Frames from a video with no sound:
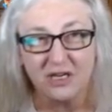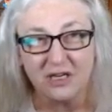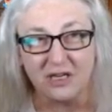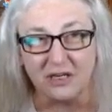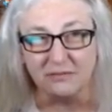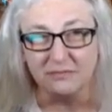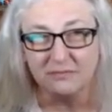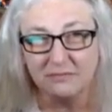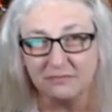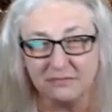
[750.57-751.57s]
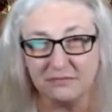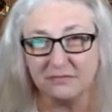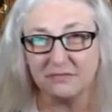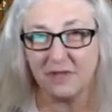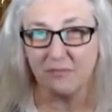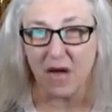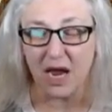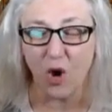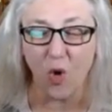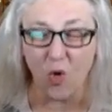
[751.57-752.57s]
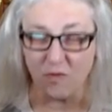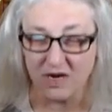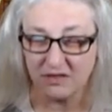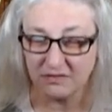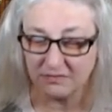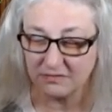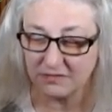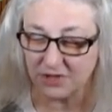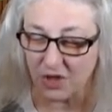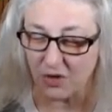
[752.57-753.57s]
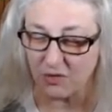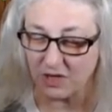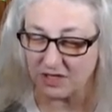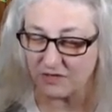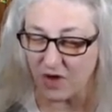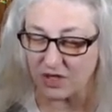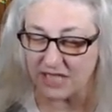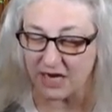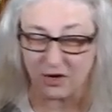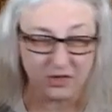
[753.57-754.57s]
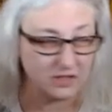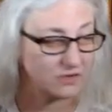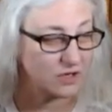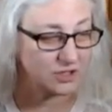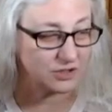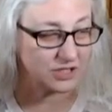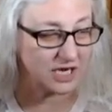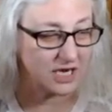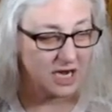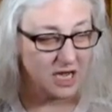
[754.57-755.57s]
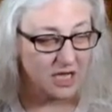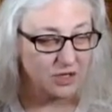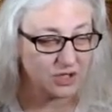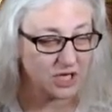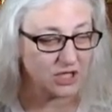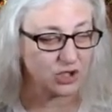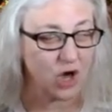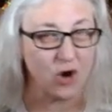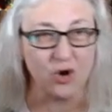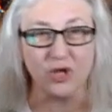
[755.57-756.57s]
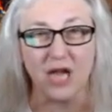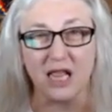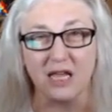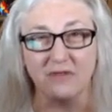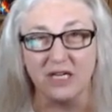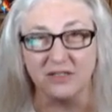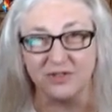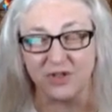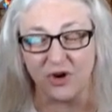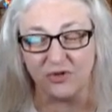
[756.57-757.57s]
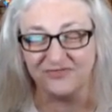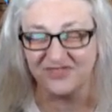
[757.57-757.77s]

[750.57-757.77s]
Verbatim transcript: um, in my home so as far as that goes and of course you see you see the jungle that i live in so